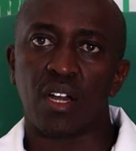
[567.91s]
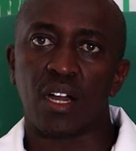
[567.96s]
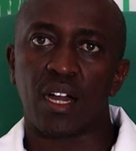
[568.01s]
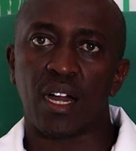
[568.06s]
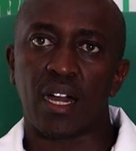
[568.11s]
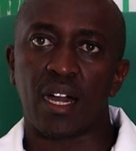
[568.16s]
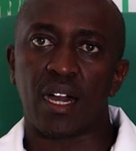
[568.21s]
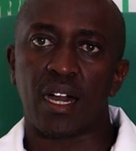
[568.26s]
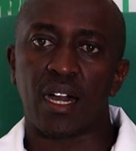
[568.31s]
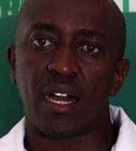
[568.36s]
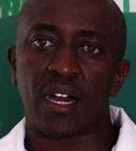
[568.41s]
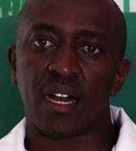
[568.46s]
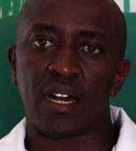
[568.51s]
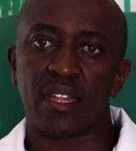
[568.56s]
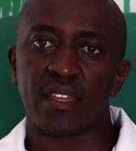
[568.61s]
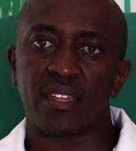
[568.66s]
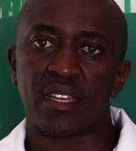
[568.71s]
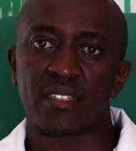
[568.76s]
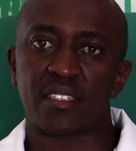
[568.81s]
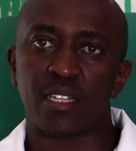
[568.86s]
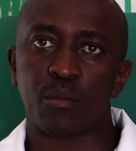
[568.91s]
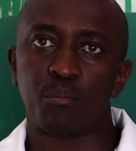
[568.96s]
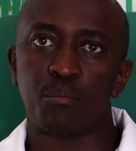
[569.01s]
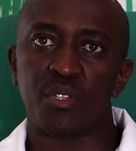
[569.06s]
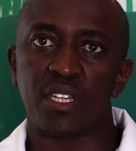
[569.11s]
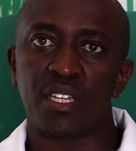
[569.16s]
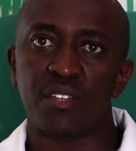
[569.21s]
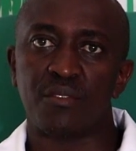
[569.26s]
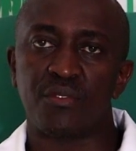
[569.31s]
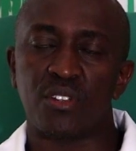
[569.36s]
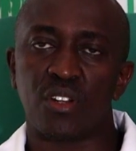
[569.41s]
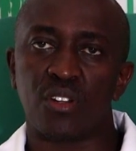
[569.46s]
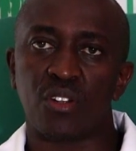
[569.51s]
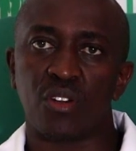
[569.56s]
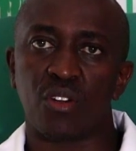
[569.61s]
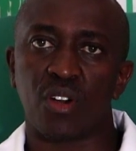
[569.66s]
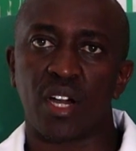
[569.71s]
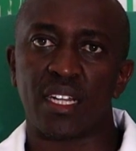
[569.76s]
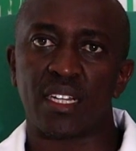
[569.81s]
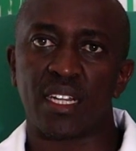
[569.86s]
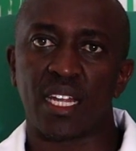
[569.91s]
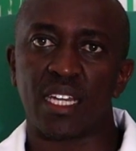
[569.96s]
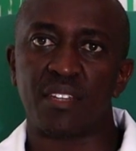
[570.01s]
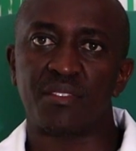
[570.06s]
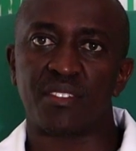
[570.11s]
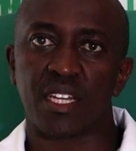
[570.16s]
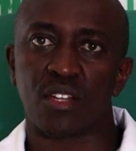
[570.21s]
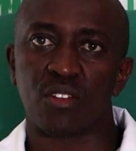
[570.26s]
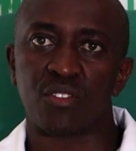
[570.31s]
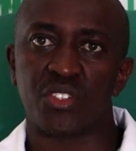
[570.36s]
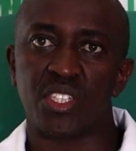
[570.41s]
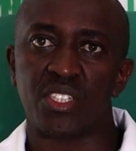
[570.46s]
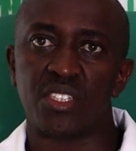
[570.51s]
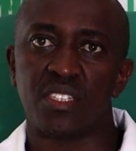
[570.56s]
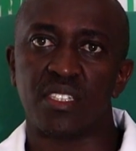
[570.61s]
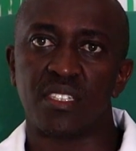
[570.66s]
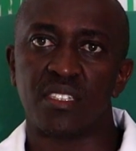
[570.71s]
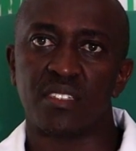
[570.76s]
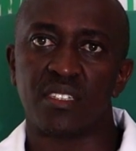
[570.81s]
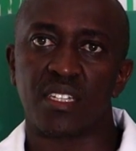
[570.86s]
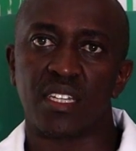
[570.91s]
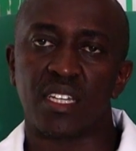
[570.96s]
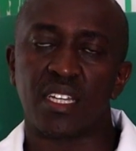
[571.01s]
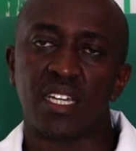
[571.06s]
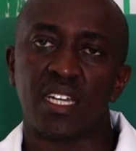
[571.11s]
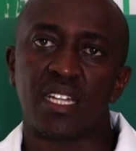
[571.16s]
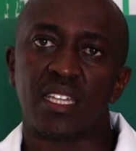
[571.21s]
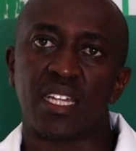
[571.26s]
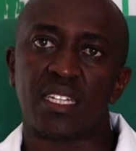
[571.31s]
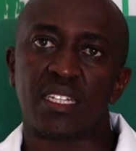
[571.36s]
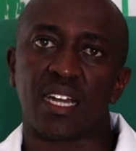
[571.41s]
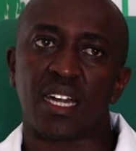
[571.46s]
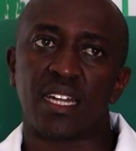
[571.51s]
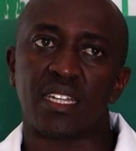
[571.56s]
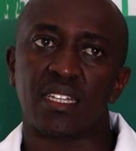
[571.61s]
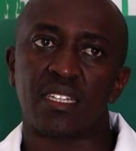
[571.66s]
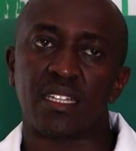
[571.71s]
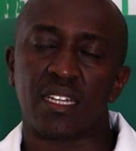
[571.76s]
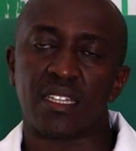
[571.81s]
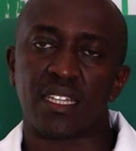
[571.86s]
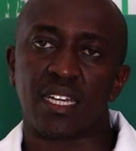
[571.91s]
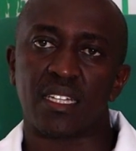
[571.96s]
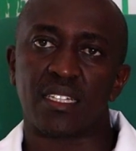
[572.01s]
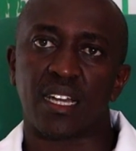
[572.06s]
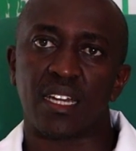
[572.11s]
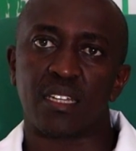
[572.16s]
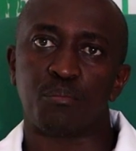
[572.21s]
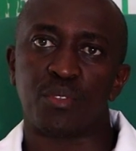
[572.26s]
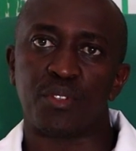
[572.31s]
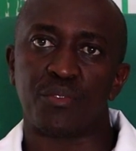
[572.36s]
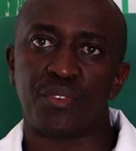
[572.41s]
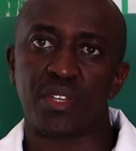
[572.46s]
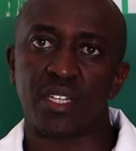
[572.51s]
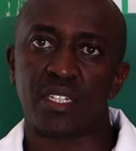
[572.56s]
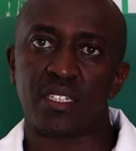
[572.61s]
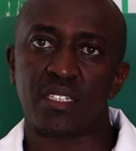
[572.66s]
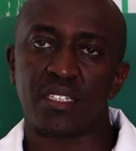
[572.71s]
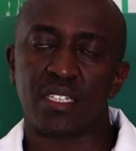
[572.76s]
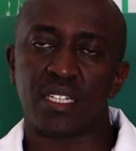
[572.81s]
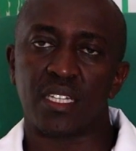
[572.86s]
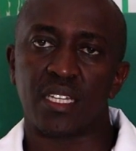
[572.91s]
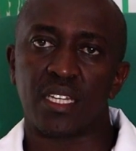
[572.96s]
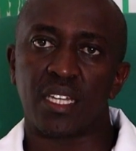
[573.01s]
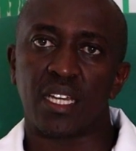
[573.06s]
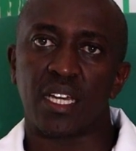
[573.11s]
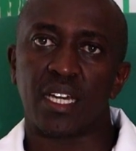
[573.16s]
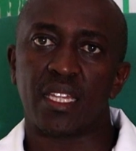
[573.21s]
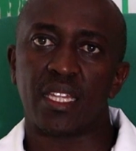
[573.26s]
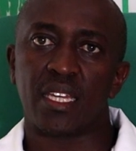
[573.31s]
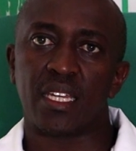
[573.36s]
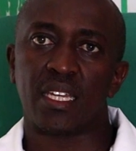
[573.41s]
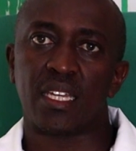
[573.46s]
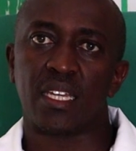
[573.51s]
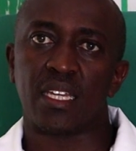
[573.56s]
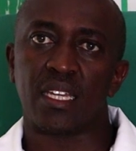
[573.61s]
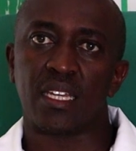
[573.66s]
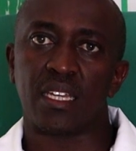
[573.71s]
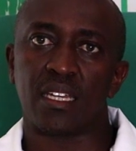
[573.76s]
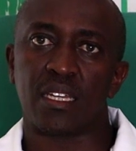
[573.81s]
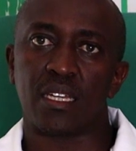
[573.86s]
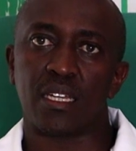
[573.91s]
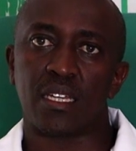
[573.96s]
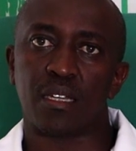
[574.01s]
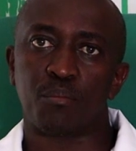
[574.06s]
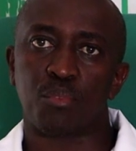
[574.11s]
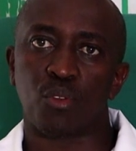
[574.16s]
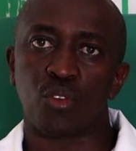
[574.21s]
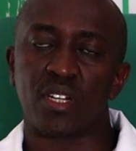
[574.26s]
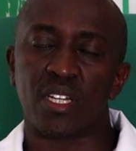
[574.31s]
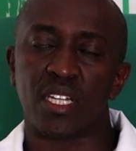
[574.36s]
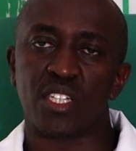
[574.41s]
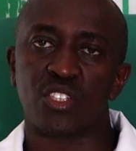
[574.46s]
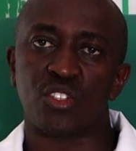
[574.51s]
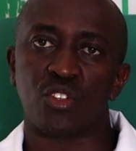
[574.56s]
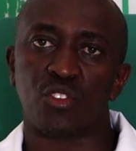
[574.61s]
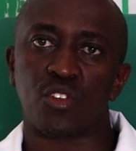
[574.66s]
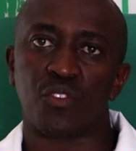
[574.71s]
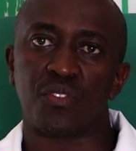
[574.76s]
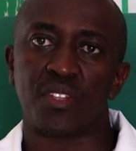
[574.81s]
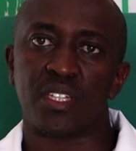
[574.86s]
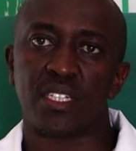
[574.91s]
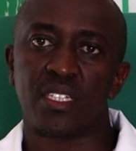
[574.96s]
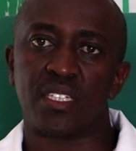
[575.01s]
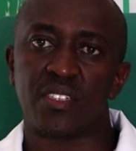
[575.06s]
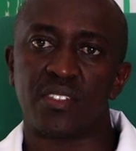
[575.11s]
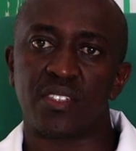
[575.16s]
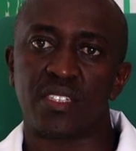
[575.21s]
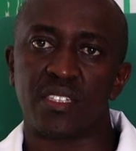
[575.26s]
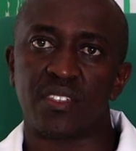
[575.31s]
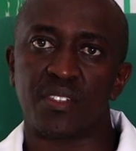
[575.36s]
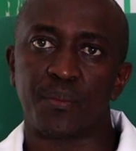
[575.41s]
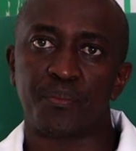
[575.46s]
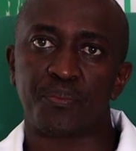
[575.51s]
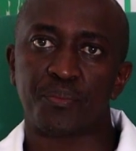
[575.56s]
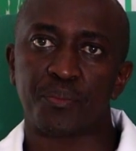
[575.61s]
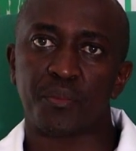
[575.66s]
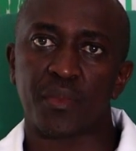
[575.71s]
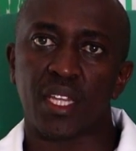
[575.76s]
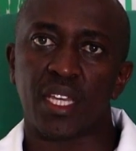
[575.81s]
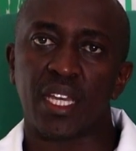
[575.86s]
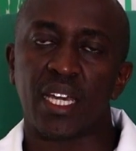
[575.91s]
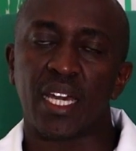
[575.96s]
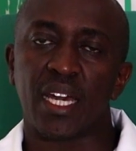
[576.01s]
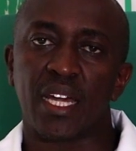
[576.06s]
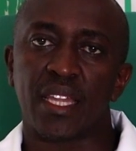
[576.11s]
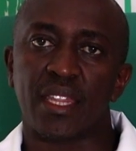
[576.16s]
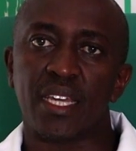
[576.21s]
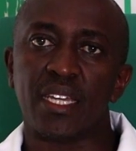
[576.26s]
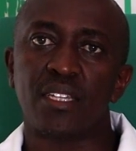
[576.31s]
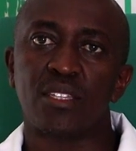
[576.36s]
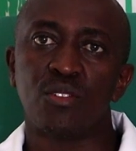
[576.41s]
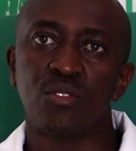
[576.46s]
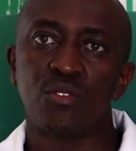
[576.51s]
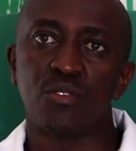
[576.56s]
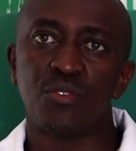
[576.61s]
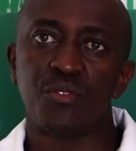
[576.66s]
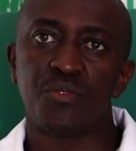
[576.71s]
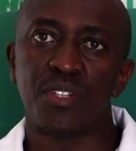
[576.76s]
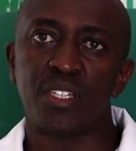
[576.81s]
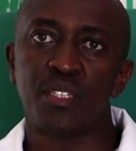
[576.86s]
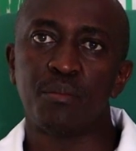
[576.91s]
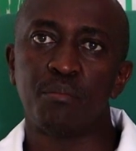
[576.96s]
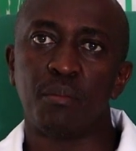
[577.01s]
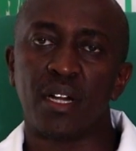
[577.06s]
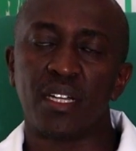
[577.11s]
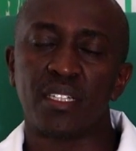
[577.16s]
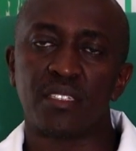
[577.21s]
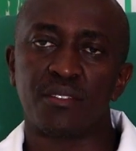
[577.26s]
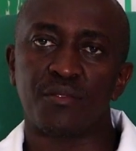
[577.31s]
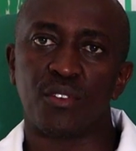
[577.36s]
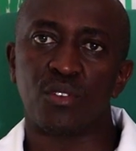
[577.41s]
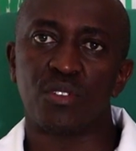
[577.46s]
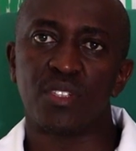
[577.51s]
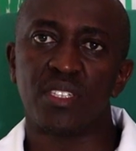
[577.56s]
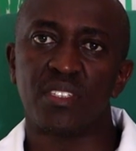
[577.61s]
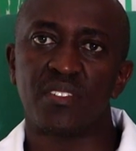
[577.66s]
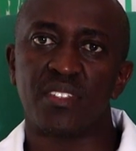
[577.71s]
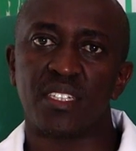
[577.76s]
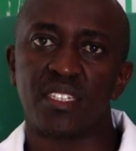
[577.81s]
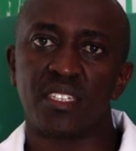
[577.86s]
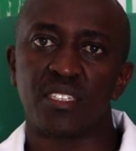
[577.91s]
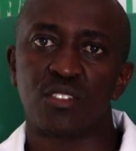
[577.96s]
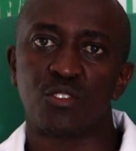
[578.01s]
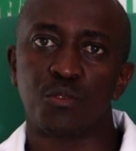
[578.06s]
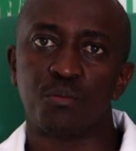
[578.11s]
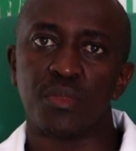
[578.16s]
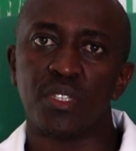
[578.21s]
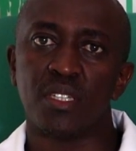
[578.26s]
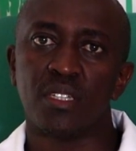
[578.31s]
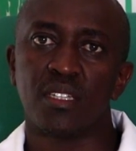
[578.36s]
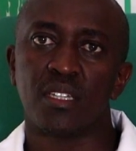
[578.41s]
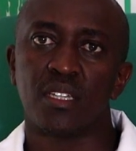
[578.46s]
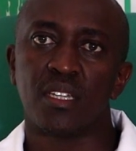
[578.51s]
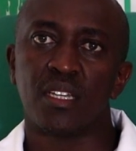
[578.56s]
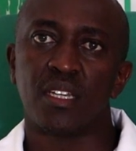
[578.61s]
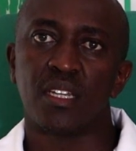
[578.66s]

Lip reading: there are some behavioral and lifestyle changes that can prevent the progression of the disease. Thank you very much for listening to me,